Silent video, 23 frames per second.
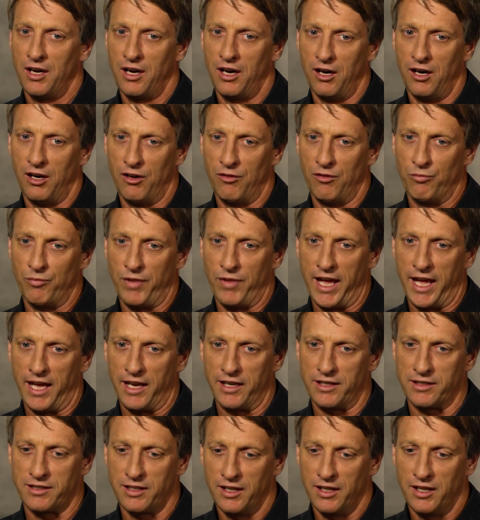Um,
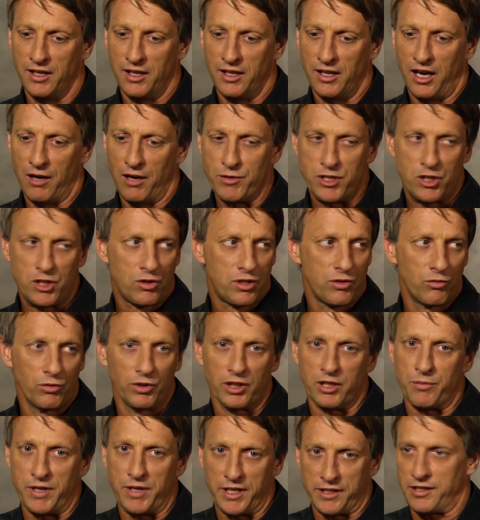and I mean, you can
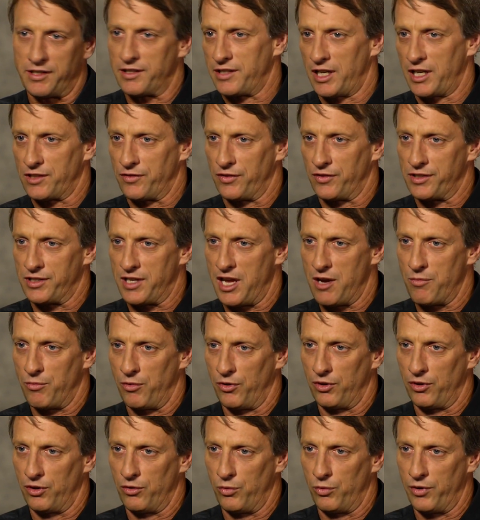really be a successful
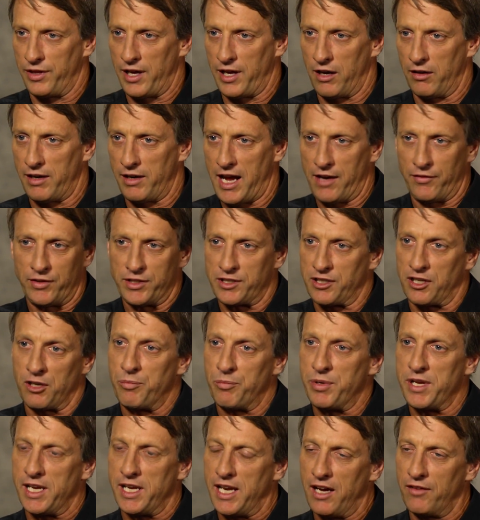skateboarder without having to
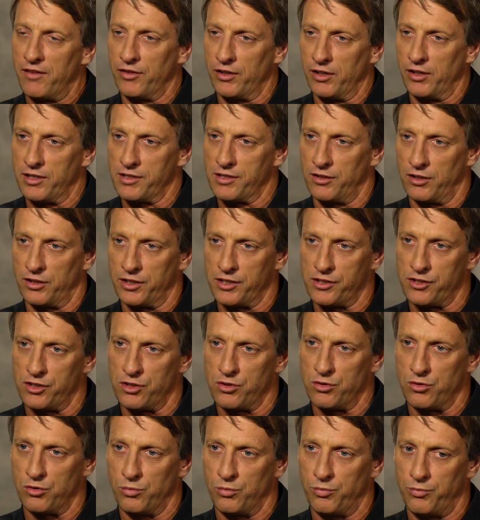compete ever, as long as
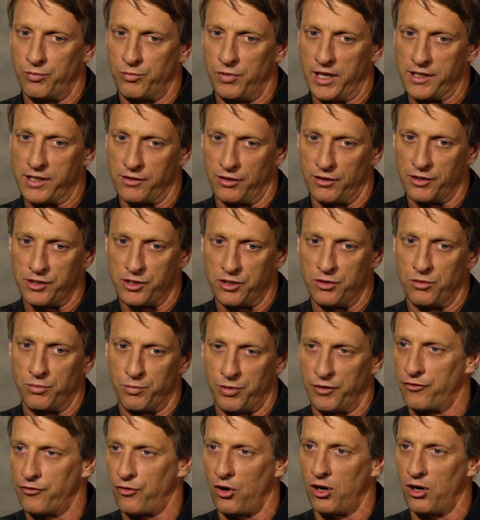you, as long as you
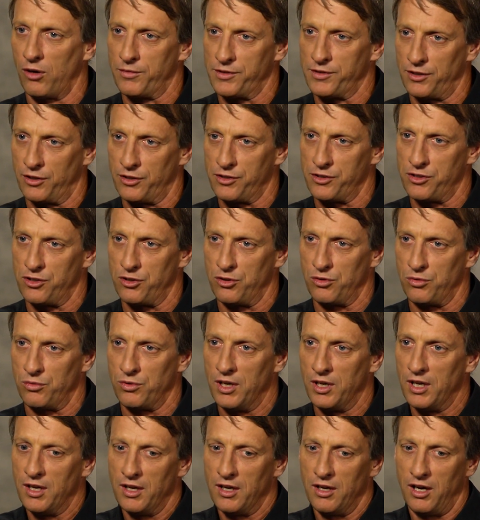perform, as long as you
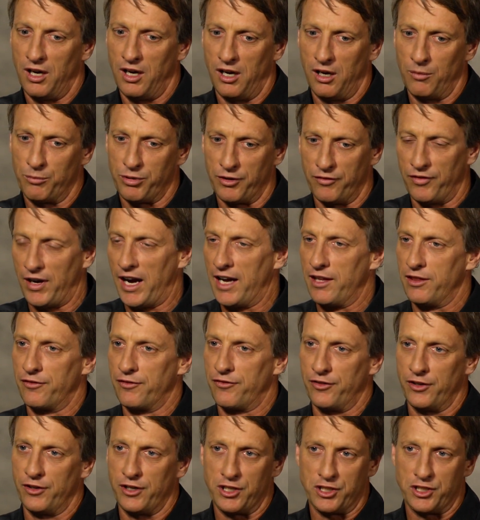um, provide the
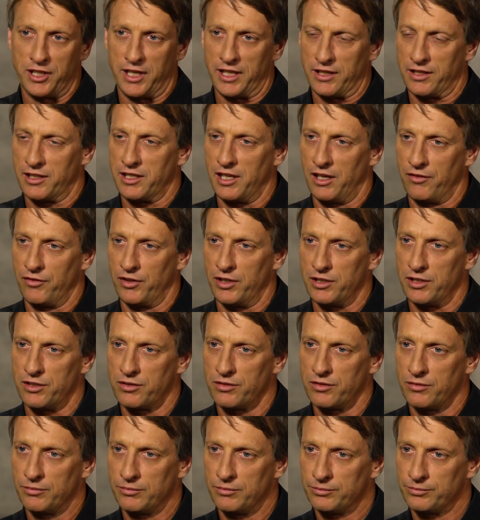footage and get the
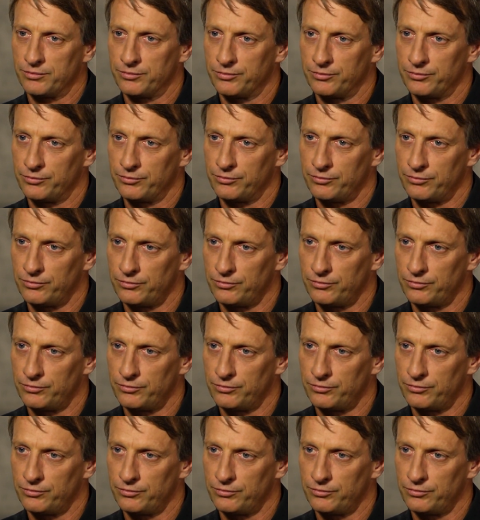coverage. What